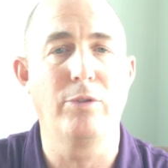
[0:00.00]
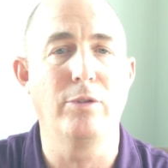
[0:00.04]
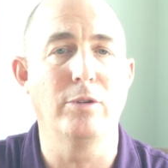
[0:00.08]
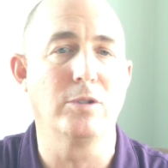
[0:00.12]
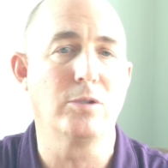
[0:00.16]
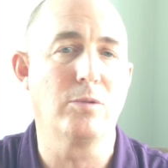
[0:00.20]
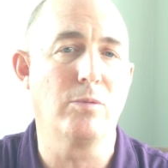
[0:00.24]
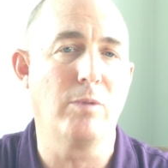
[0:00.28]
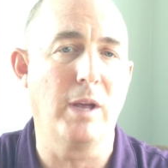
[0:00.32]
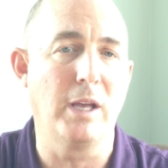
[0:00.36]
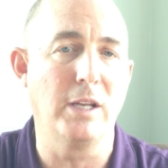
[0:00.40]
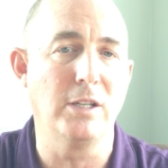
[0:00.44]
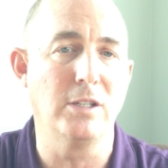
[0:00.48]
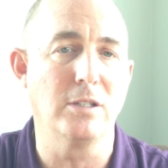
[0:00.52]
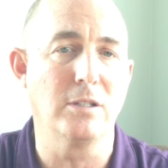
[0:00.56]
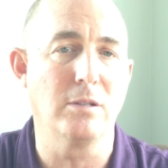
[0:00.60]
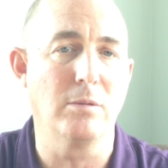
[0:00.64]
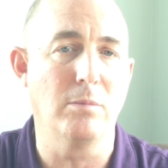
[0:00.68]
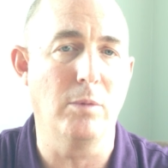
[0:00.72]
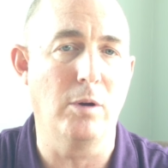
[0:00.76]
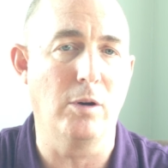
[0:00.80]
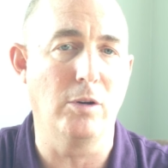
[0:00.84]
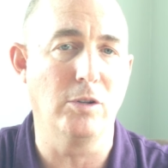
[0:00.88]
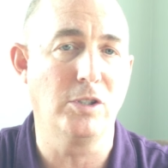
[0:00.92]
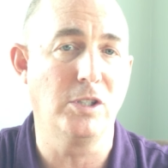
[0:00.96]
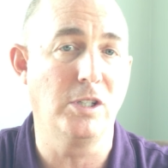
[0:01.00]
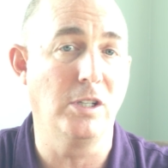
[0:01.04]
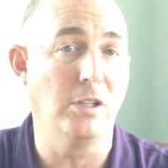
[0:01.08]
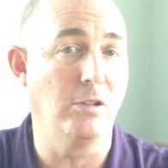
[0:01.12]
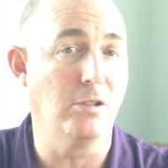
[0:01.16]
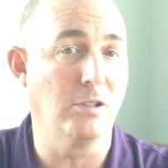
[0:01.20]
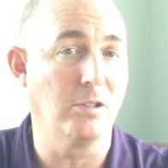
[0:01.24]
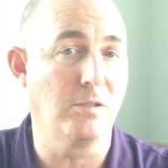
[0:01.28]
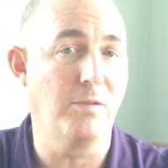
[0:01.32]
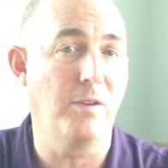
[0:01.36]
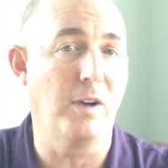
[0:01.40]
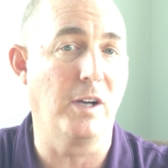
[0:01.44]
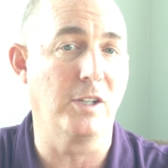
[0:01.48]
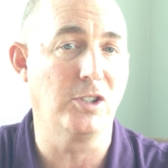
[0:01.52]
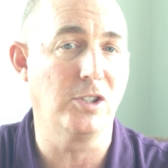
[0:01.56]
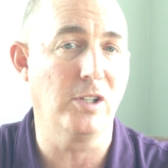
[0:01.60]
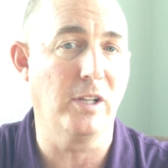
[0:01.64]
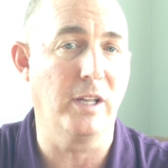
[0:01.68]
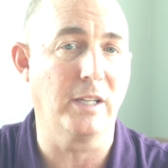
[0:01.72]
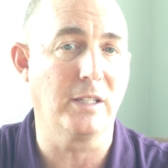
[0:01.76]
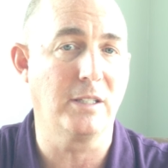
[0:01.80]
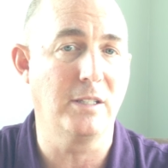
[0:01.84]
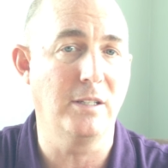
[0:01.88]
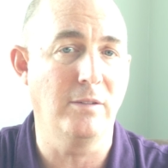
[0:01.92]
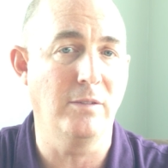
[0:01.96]
those ranges of motion, those functional
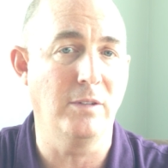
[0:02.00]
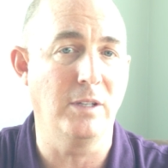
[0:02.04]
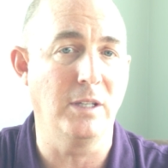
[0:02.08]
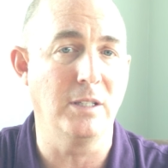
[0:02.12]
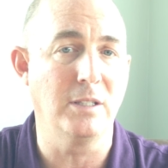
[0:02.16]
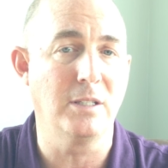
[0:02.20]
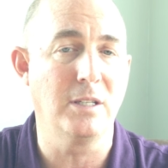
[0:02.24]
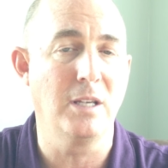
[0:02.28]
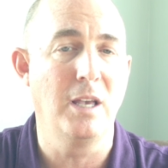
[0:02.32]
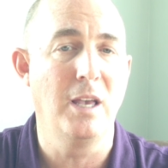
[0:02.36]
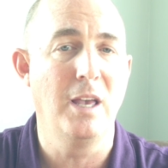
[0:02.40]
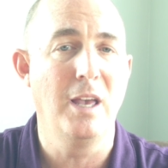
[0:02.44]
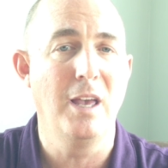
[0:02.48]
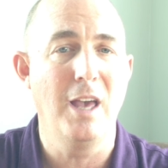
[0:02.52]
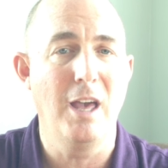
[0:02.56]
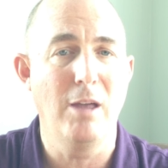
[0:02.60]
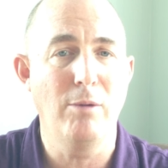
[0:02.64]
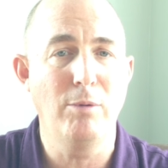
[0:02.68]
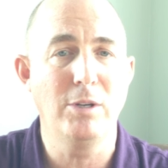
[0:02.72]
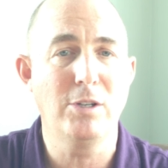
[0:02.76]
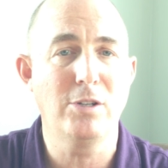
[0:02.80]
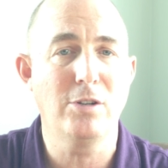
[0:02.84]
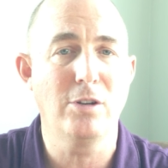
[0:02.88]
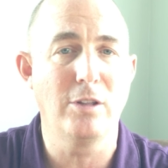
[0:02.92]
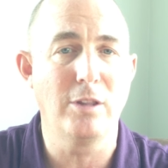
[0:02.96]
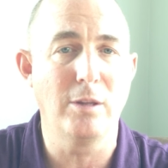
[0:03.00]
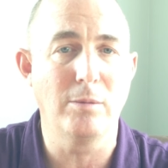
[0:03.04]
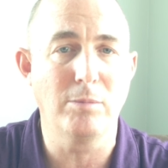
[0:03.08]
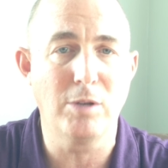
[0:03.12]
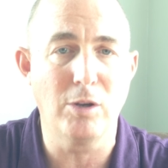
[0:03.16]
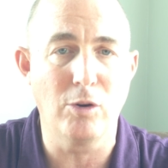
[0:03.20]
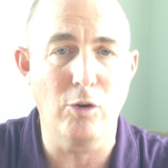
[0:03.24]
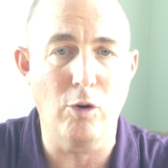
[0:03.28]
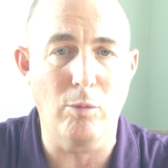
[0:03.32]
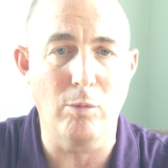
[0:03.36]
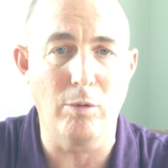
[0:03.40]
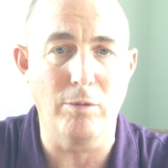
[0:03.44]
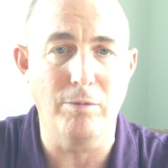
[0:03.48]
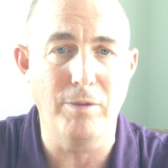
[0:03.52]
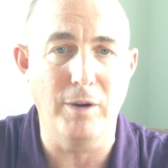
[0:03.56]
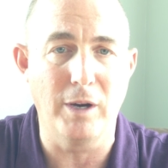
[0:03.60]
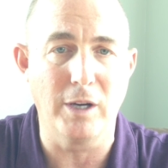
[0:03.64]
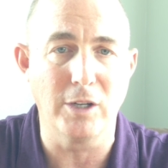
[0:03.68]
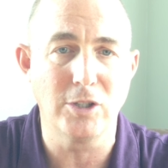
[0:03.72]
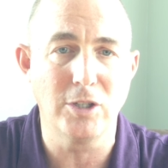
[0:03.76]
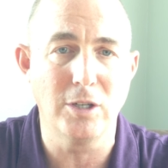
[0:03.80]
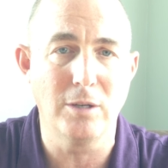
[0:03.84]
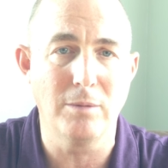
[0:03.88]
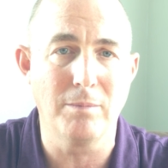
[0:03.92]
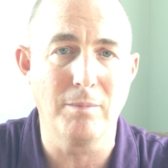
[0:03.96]
activities, and return them to normal
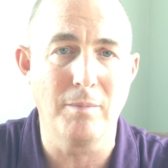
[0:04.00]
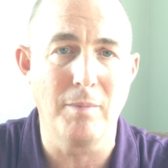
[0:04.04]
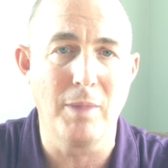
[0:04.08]
function.